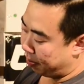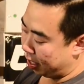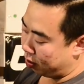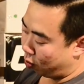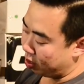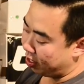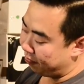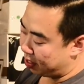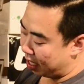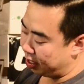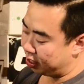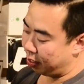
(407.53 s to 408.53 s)
But what they've
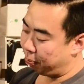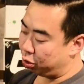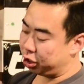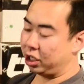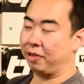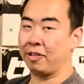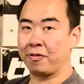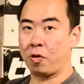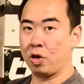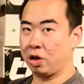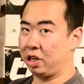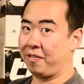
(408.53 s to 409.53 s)
done is they pushed it even
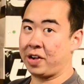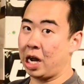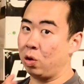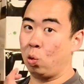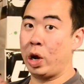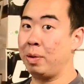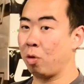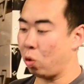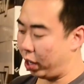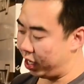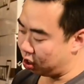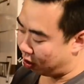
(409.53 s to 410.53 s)
further. They've cut way
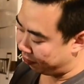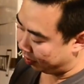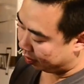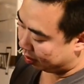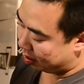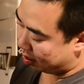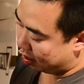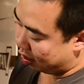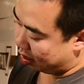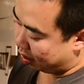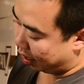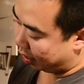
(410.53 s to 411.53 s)
more weight off it.
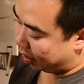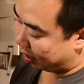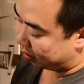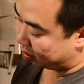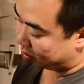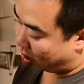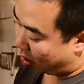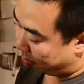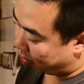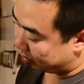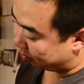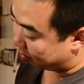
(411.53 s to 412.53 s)
It cuts
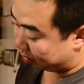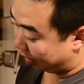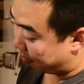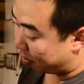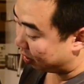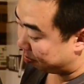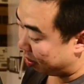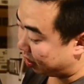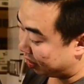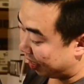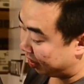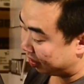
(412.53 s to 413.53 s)
almost like about as
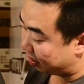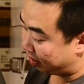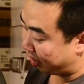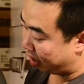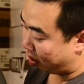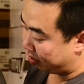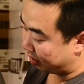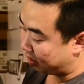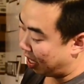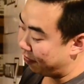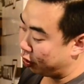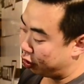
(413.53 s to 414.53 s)
much as I can see here. They
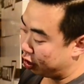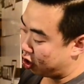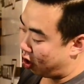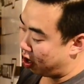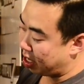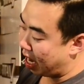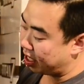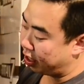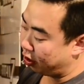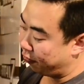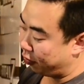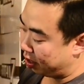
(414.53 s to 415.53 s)
still have a good contact
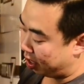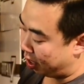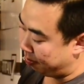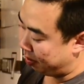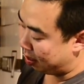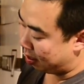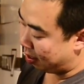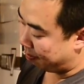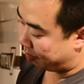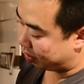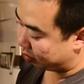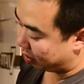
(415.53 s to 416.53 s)
here for the hub,
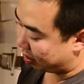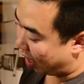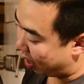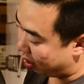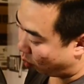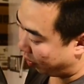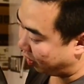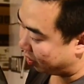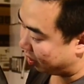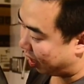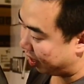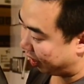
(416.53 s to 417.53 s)
but there's a ton of
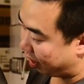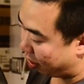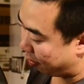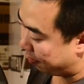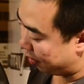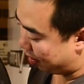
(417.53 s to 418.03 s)
weight cutting here.